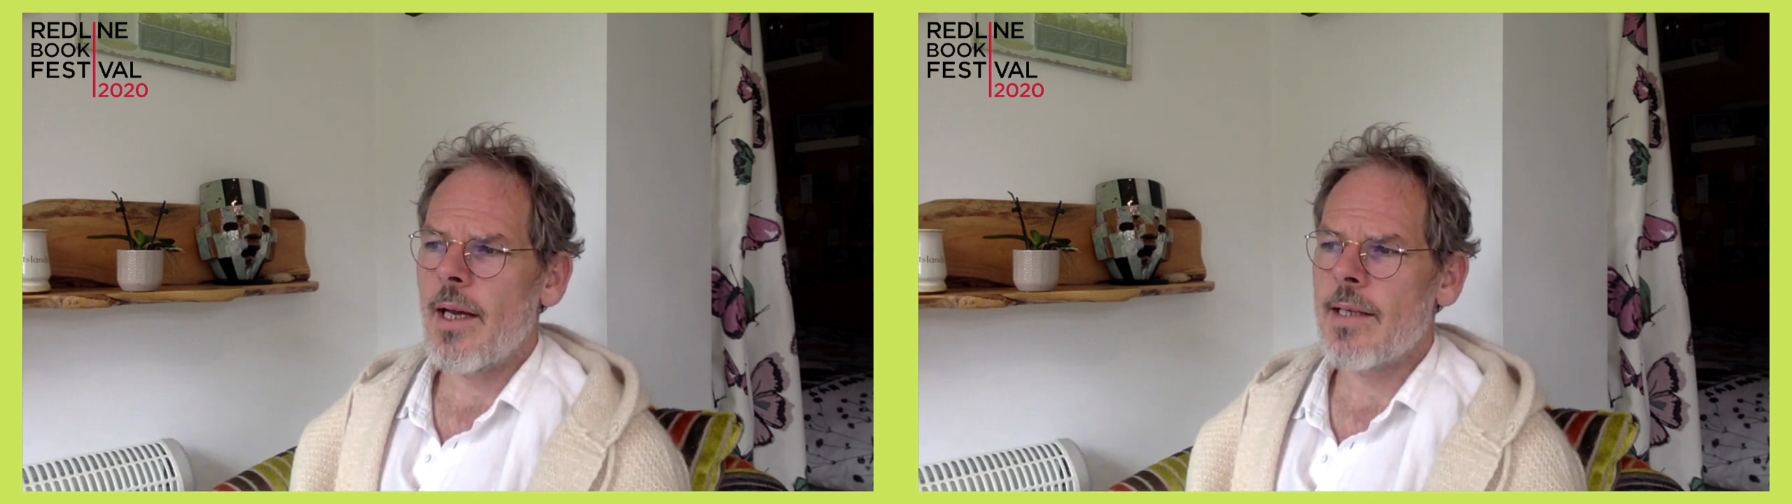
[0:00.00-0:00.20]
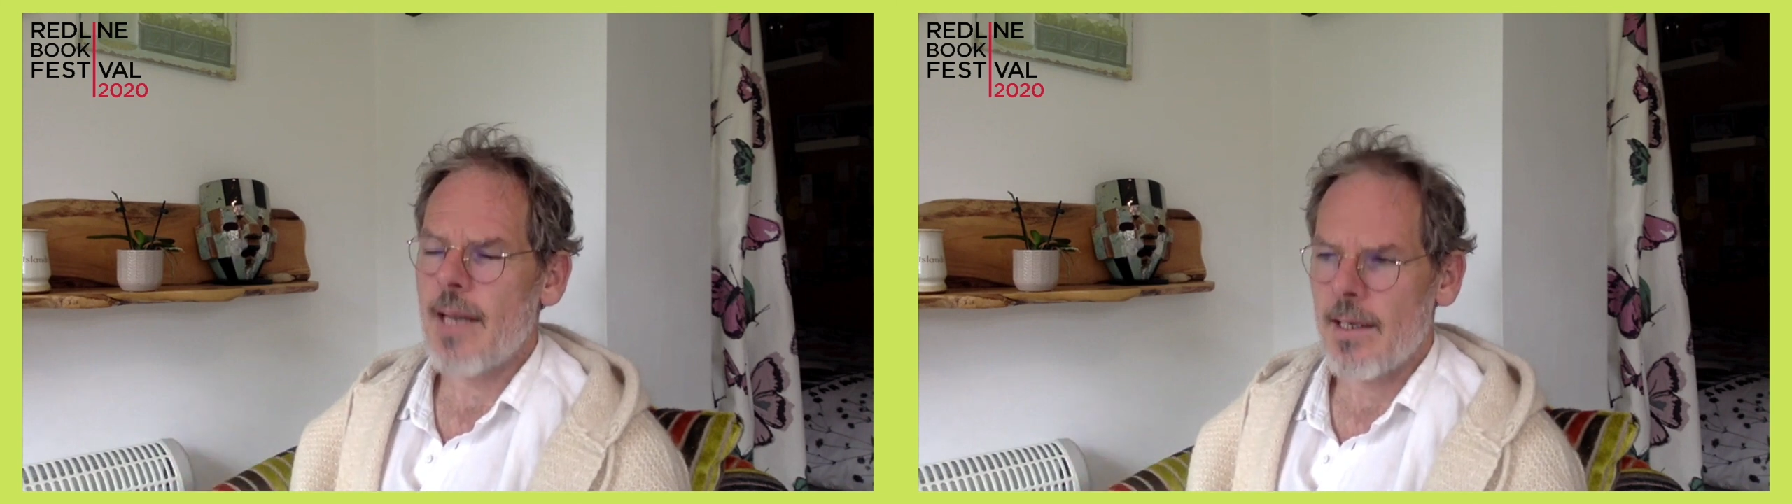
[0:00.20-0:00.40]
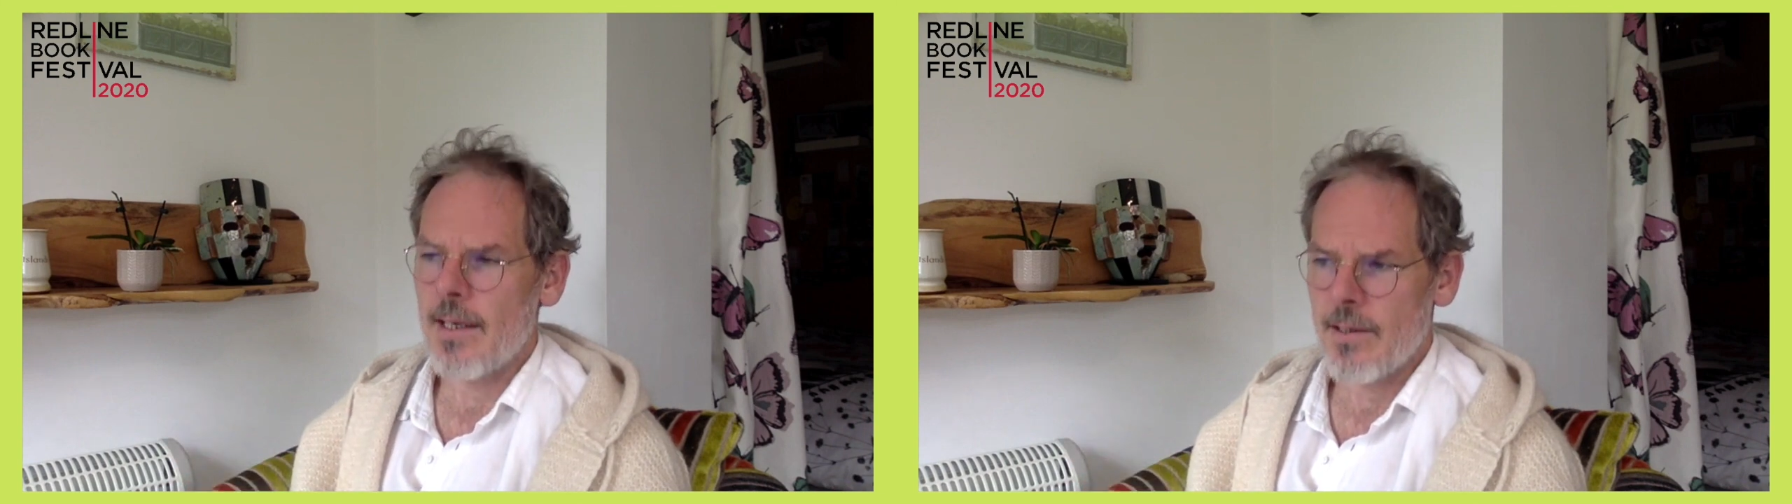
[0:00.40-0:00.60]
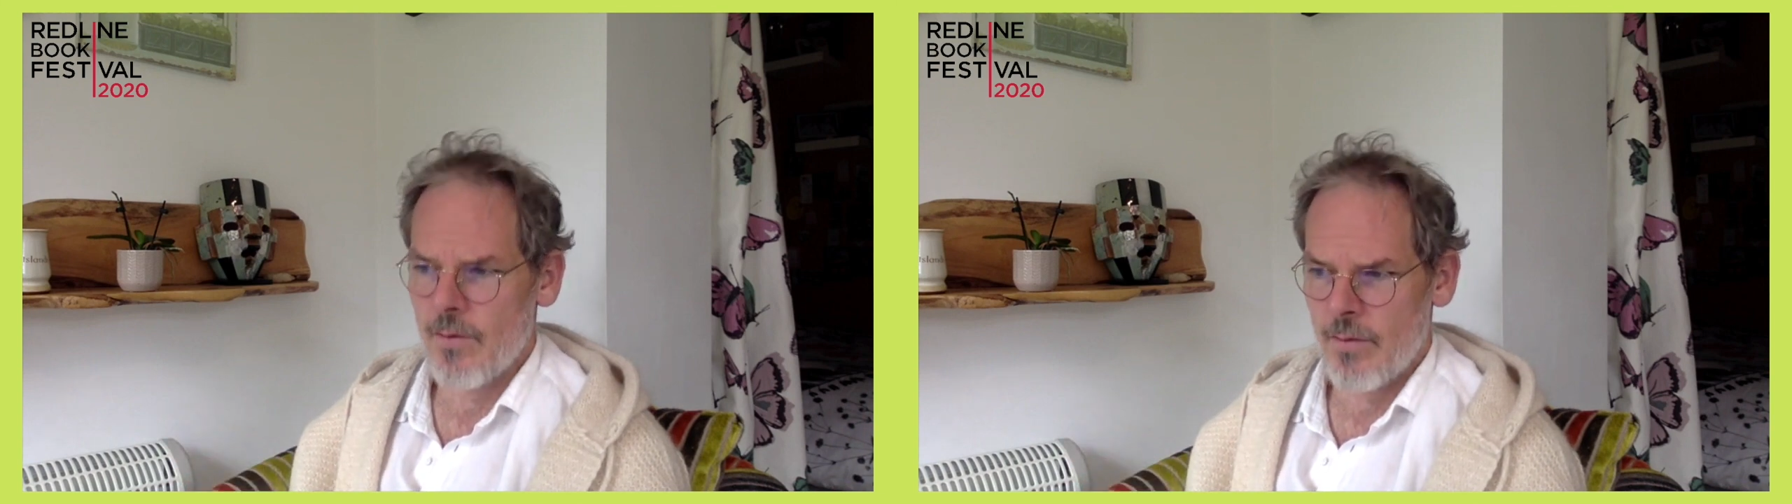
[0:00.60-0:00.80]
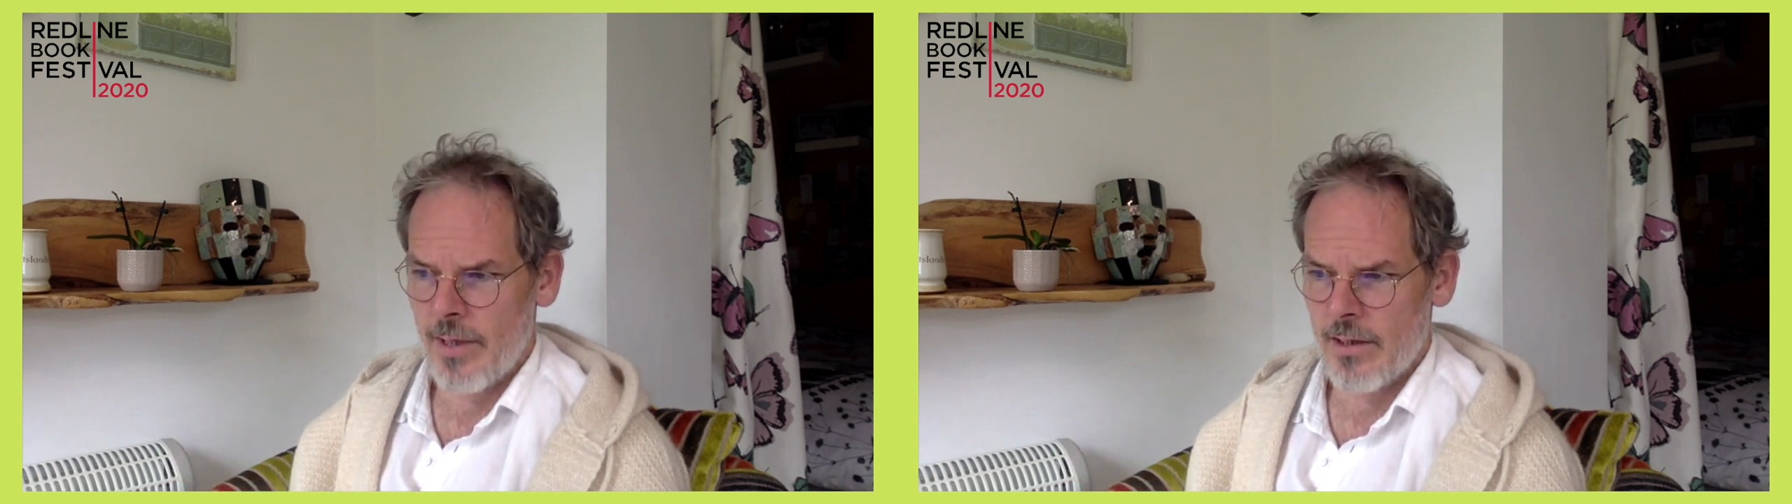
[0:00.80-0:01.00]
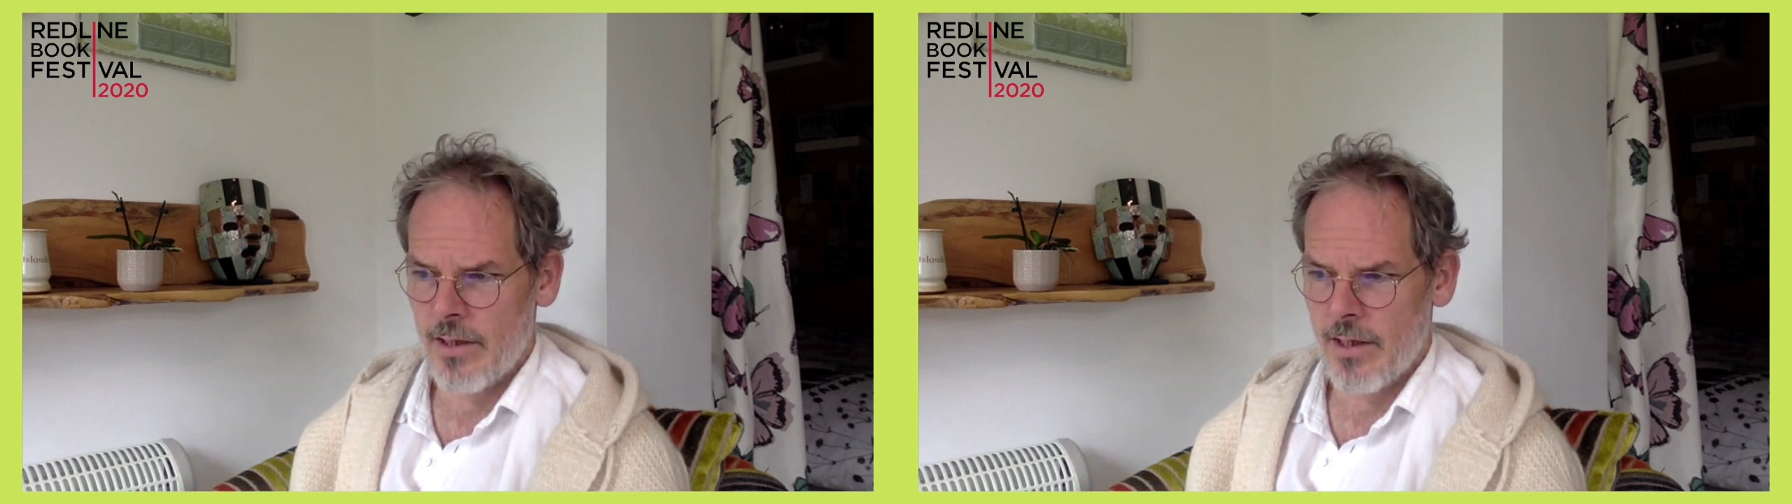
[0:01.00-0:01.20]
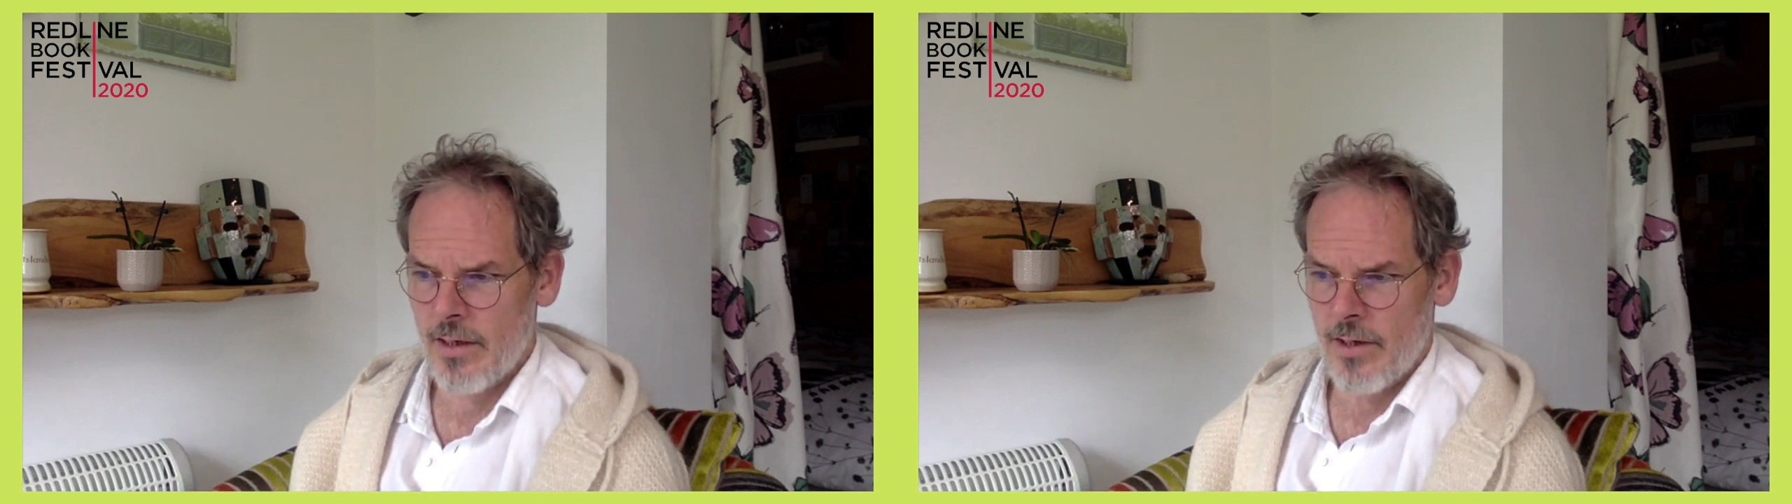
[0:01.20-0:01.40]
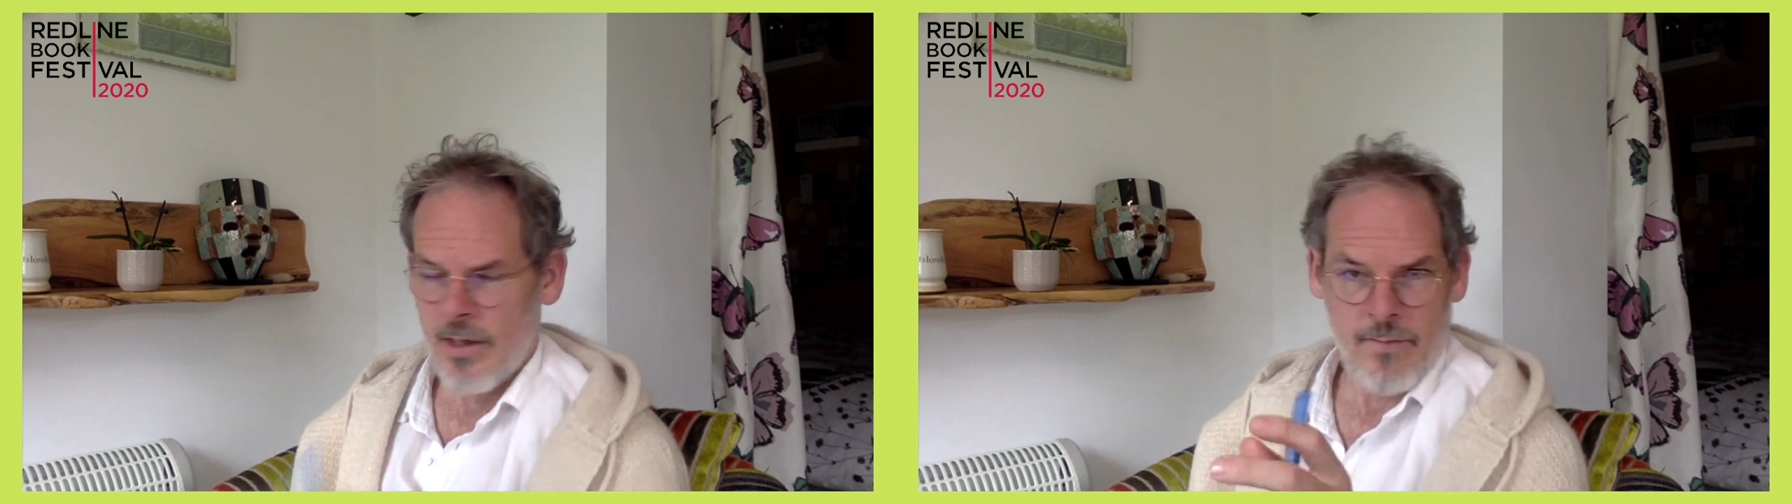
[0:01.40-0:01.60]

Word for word: a sandstorm in Algeria